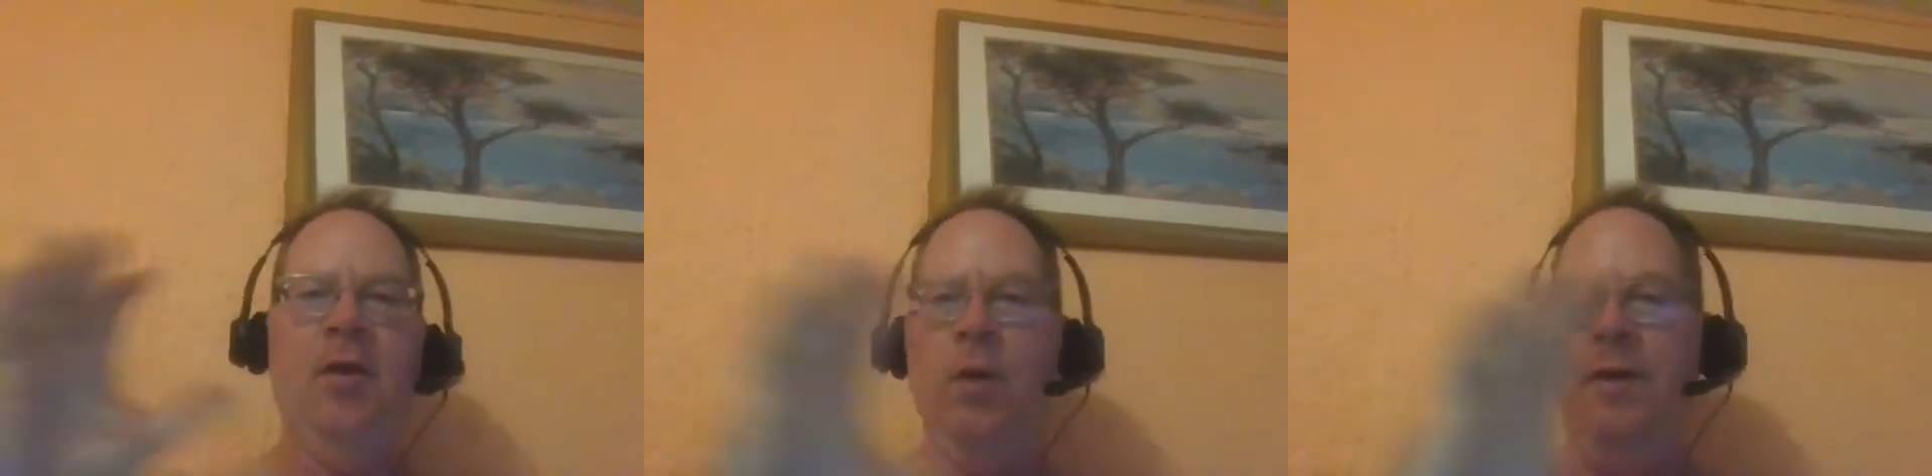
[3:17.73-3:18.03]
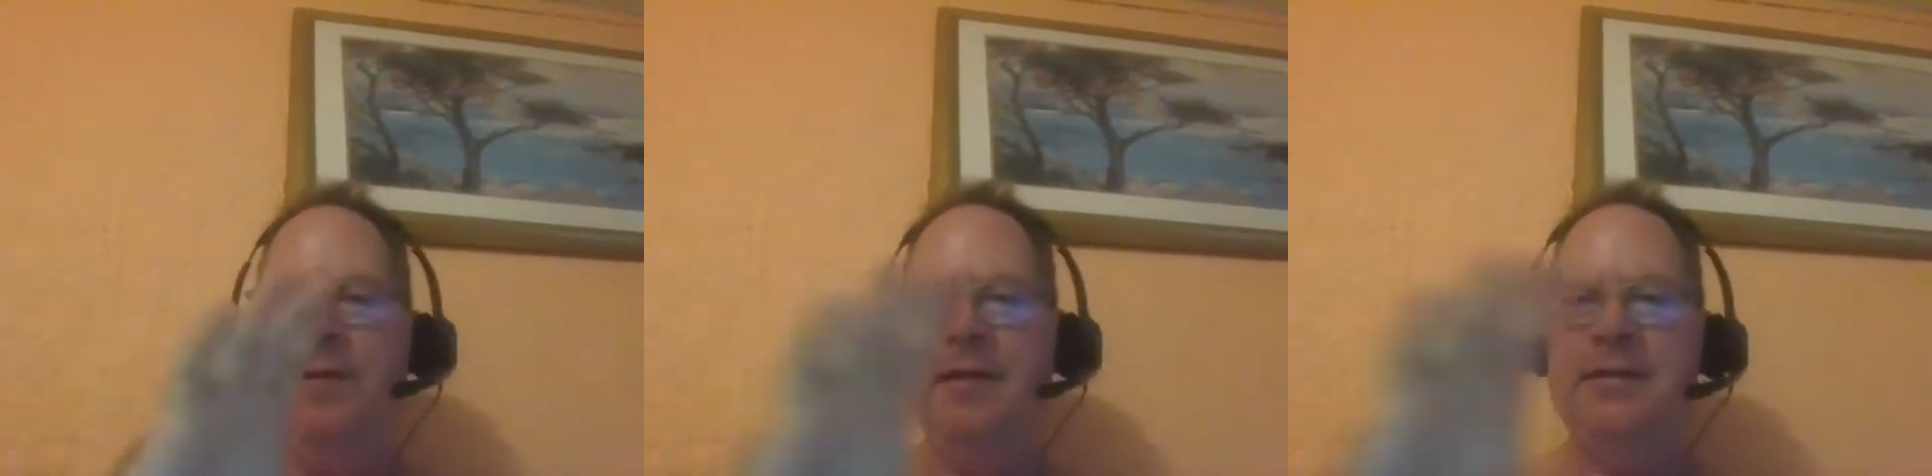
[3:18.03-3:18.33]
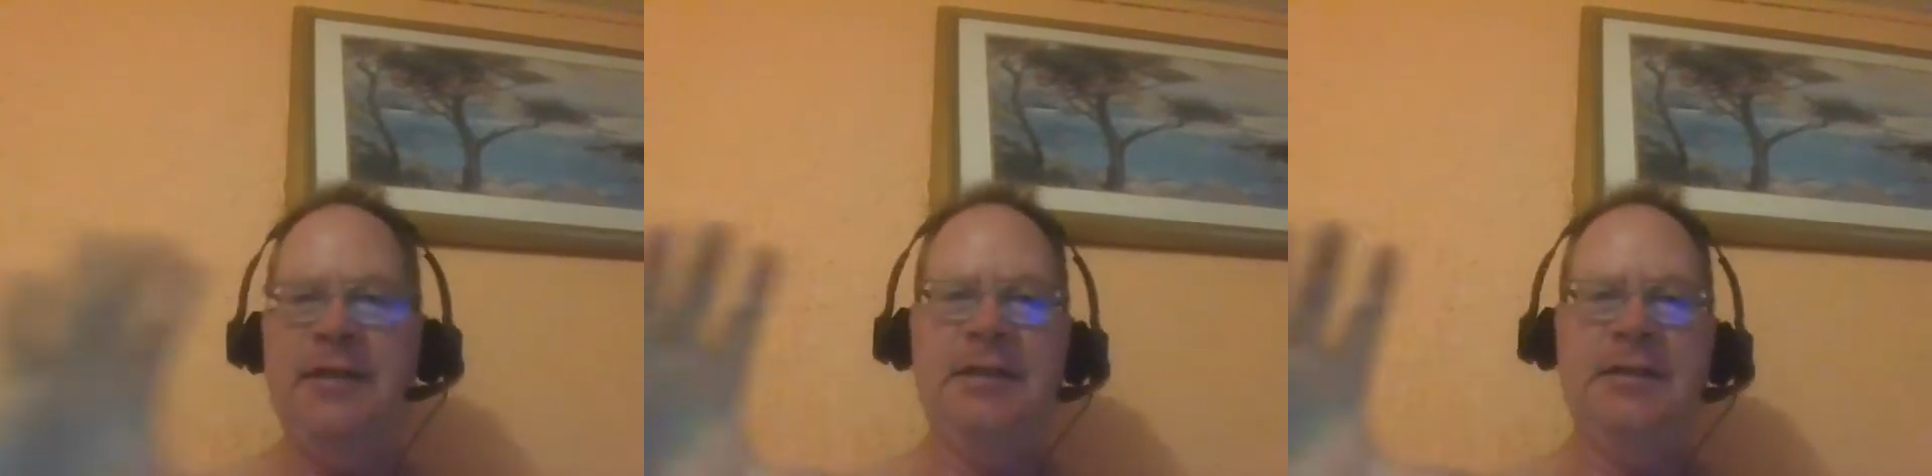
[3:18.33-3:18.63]
wherever this
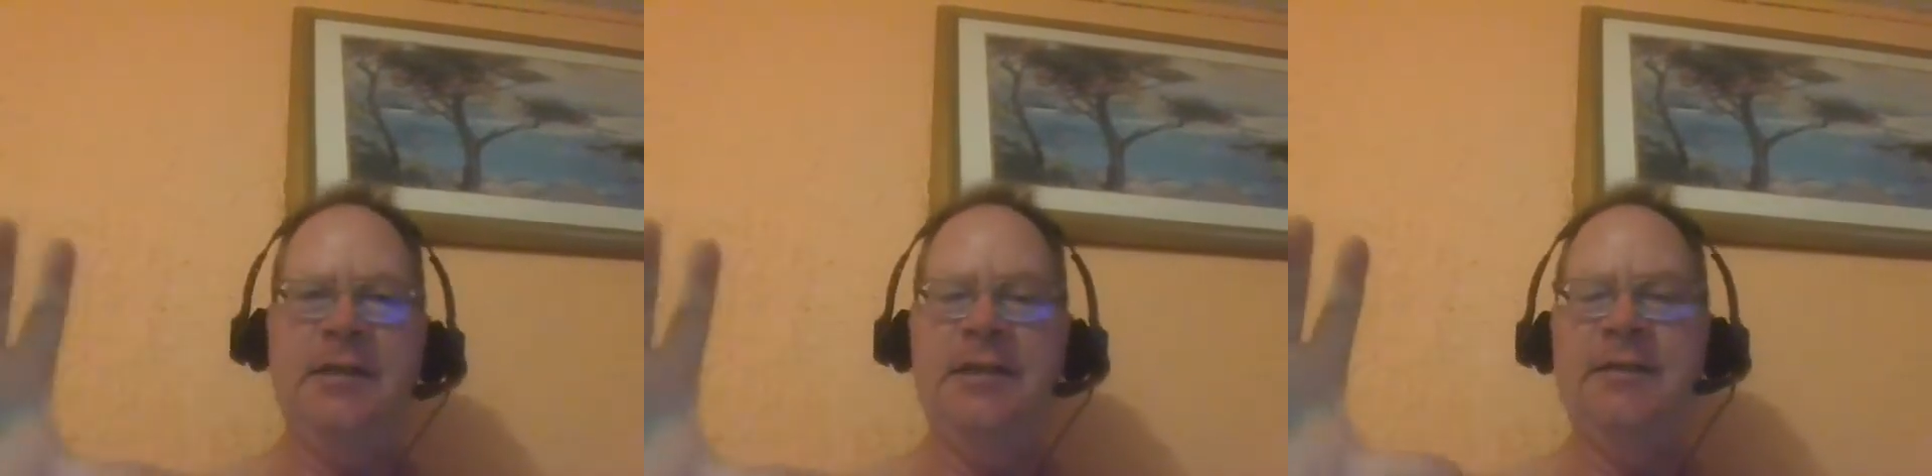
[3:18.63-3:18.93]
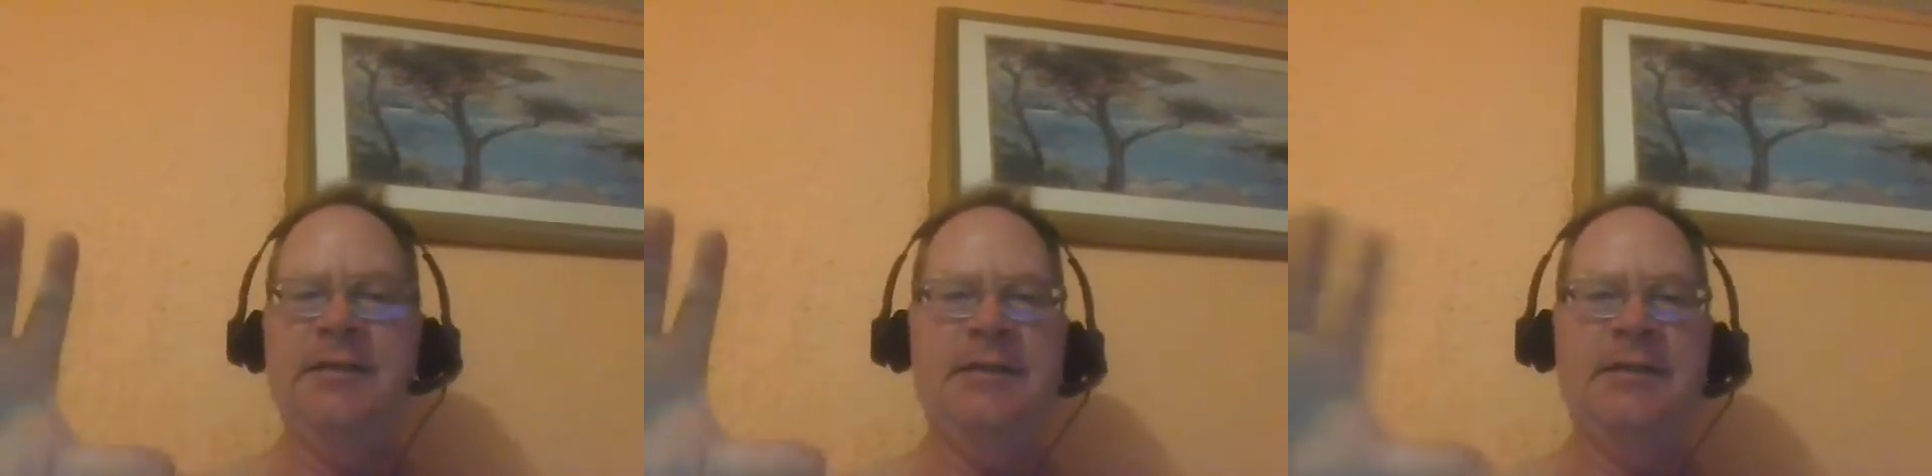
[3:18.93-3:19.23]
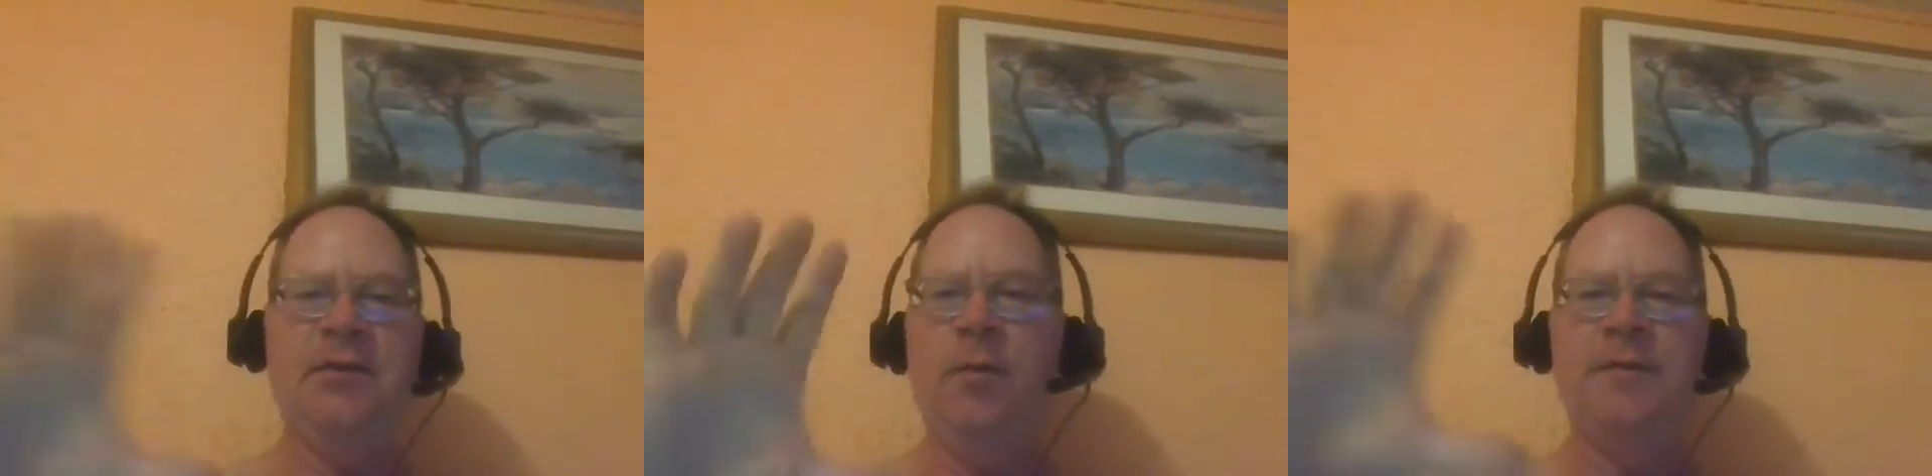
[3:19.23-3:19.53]
station is, it's
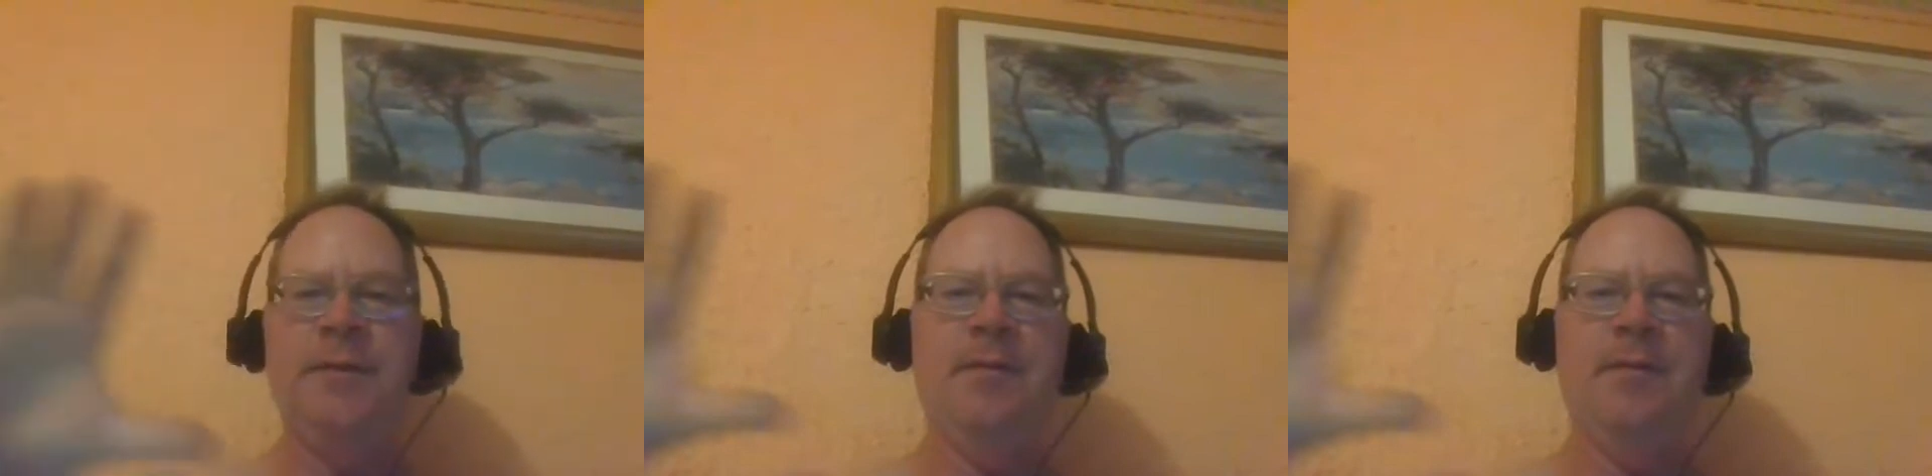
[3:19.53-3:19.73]
just homeless